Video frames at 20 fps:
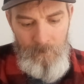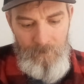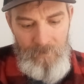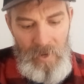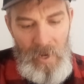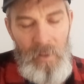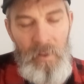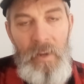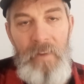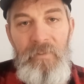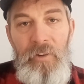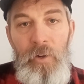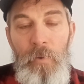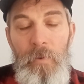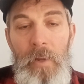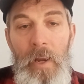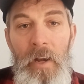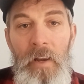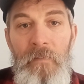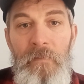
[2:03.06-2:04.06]
That leaves you
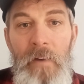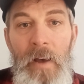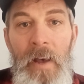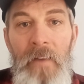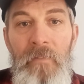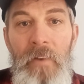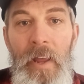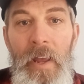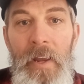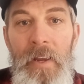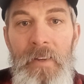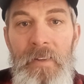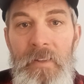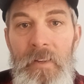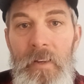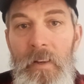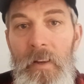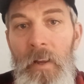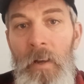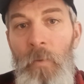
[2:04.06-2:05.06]
with 85 days.
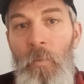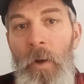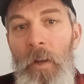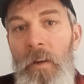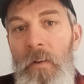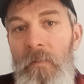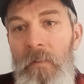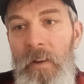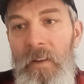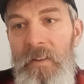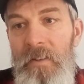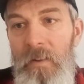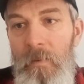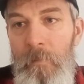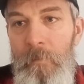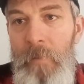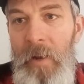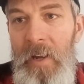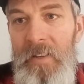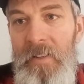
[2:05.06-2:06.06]
And what you
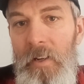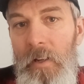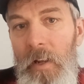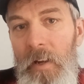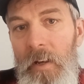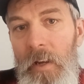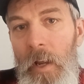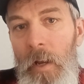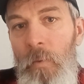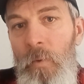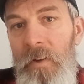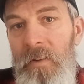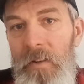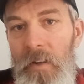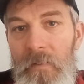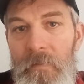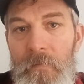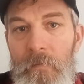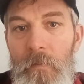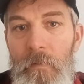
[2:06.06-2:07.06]
just basically did was
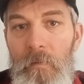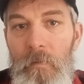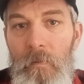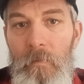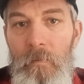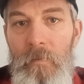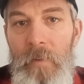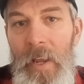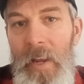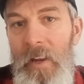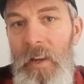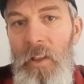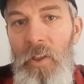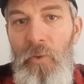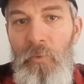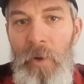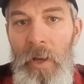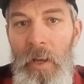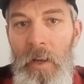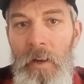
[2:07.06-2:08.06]
you've taken
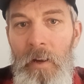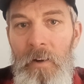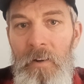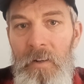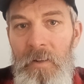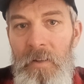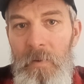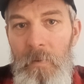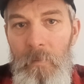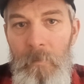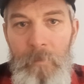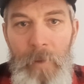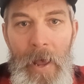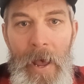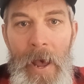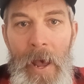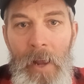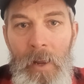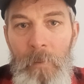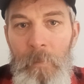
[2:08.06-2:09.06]
3 years
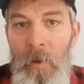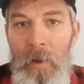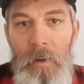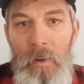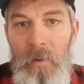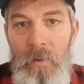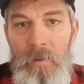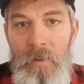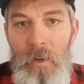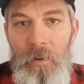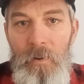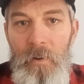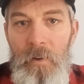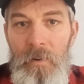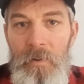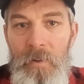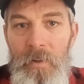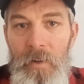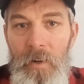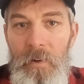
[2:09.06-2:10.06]
back, but so
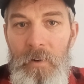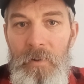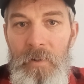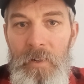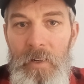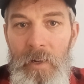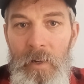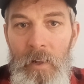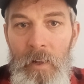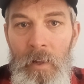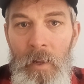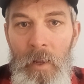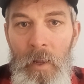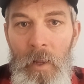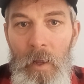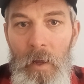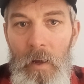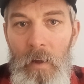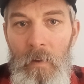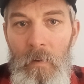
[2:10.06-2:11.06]
you're still
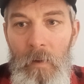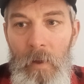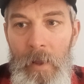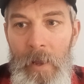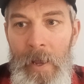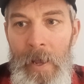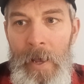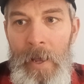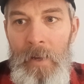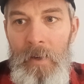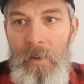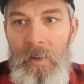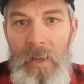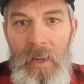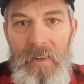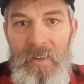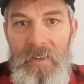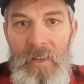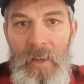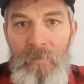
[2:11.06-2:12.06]
at
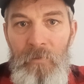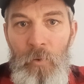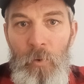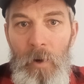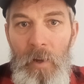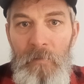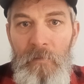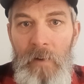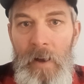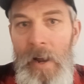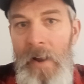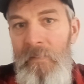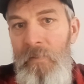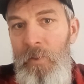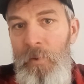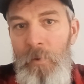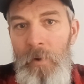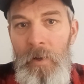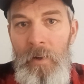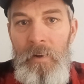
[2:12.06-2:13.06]
Kislev 25,
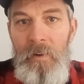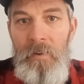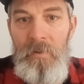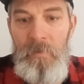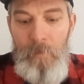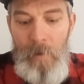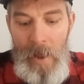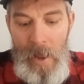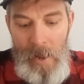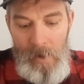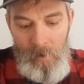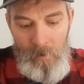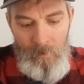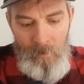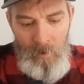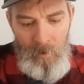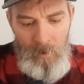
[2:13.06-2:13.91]
3 years back.